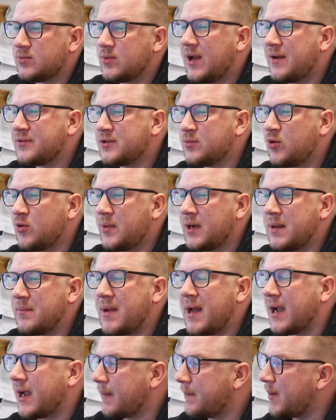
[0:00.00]
We'll have some more money
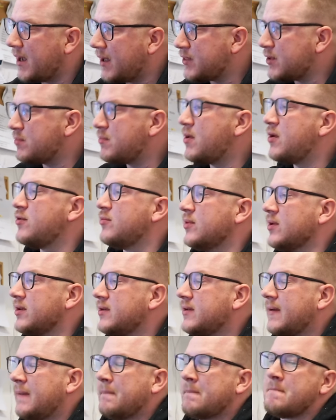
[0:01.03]
back. But at the moment,